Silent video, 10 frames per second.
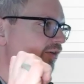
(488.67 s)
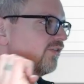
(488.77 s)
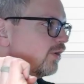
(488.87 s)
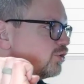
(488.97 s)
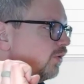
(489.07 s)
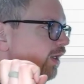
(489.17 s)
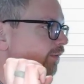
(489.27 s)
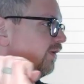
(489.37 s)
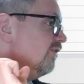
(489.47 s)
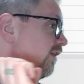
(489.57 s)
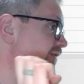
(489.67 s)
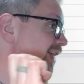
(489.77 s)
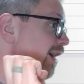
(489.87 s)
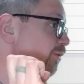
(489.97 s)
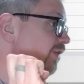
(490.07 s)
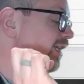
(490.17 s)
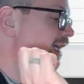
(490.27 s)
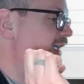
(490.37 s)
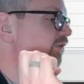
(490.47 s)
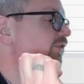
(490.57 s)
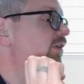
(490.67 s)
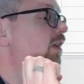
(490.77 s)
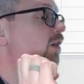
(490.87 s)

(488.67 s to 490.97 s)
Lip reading: essential elements, and if that were the case,